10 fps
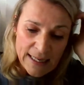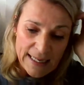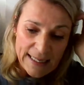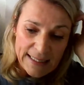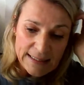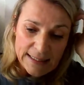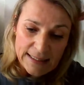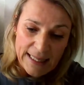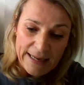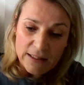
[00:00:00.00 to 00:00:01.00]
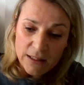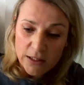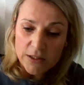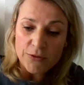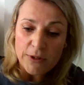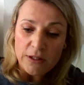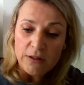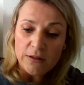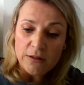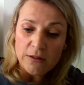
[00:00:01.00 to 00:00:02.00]
And that cultural
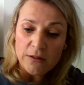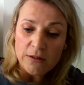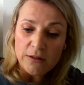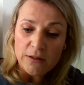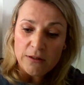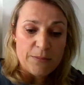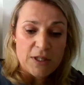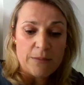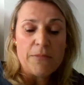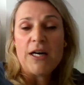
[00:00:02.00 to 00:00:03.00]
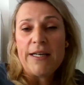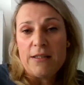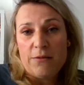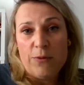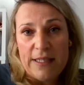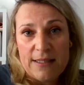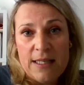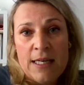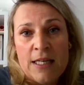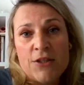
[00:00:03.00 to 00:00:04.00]
relativism combined with
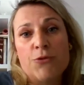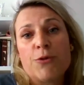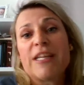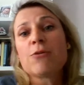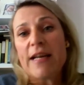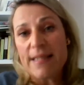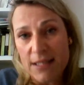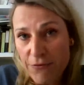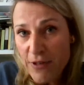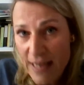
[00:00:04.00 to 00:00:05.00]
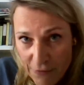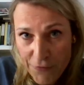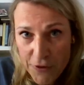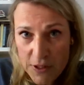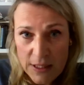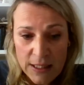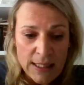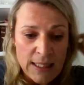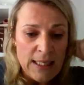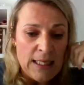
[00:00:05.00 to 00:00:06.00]
the repressive left
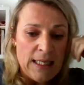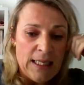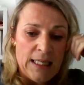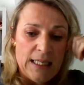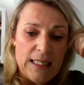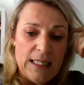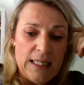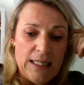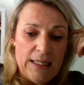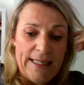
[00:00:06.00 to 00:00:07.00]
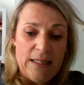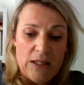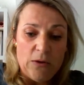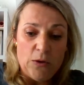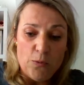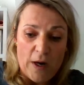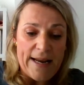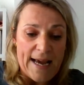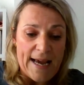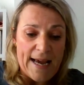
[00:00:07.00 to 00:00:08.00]
uh, on one
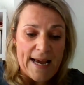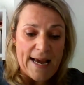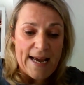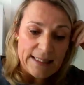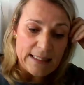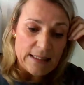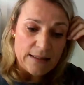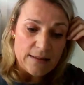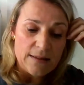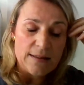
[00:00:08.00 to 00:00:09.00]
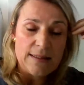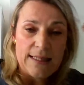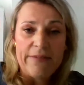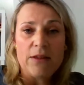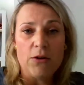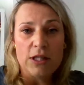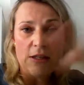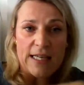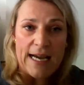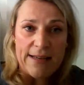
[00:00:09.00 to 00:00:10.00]
hand, and, and on the
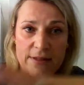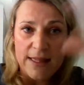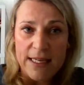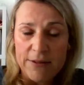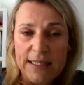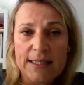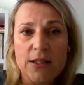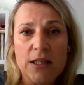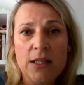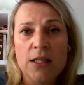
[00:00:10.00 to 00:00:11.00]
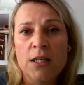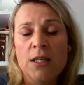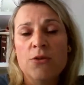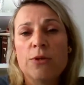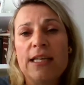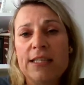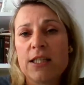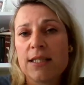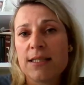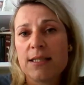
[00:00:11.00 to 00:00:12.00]
other hand, there is the
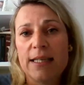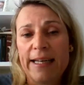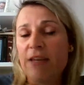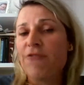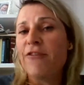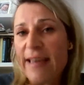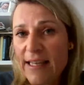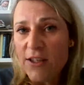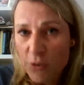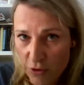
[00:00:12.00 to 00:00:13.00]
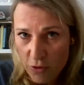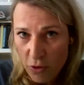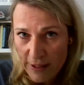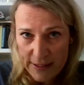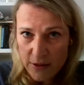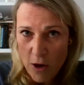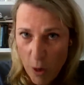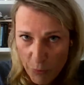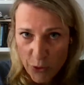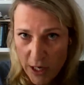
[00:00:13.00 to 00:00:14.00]
religious réveil, we call it, an
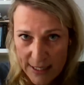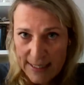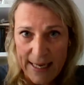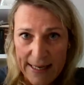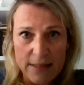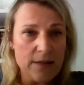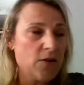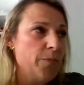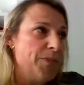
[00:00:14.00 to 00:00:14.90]
uprise again.